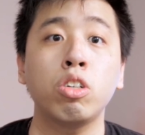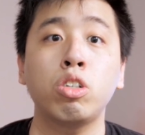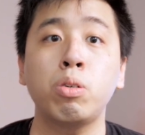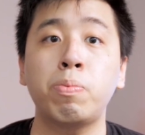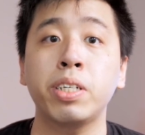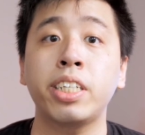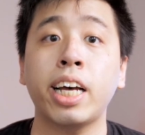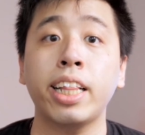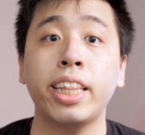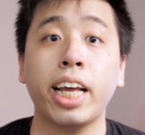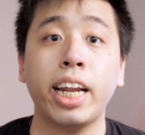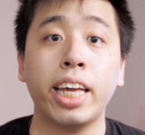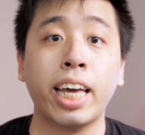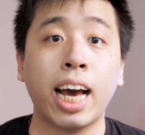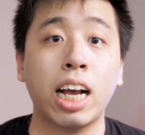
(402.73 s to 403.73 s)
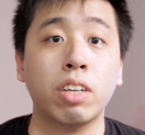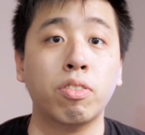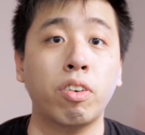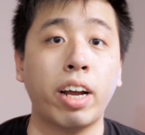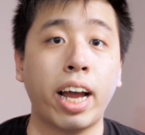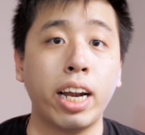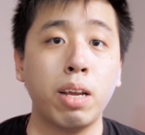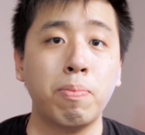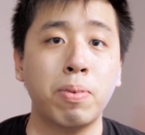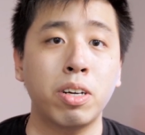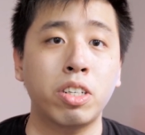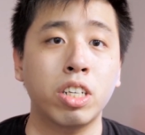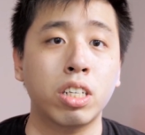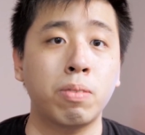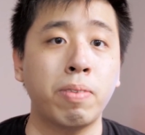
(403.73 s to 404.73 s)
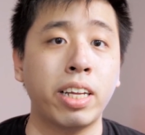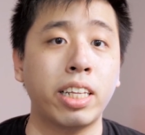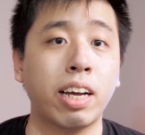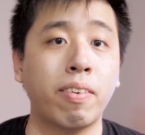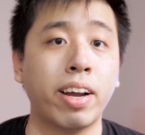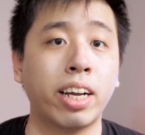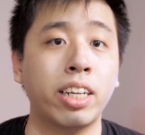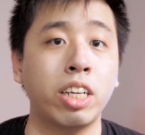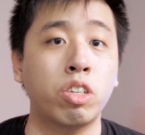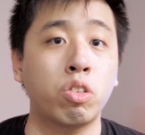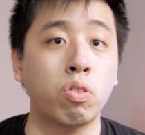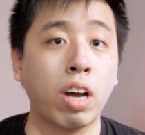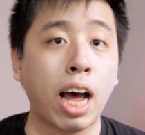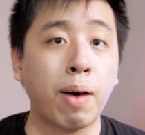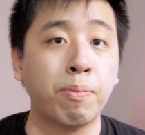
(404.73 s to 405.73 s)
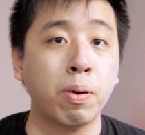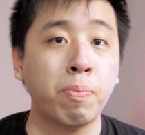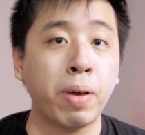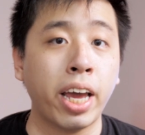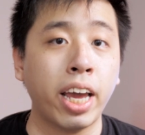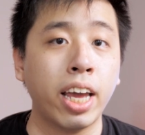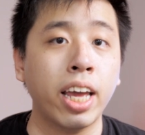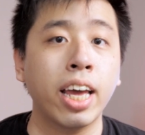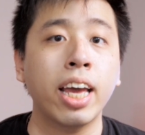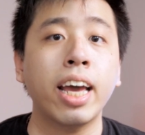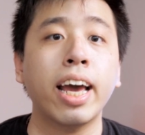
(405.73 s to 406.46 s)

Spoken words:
2% daily cash for any purchase made directly through Apple Pay,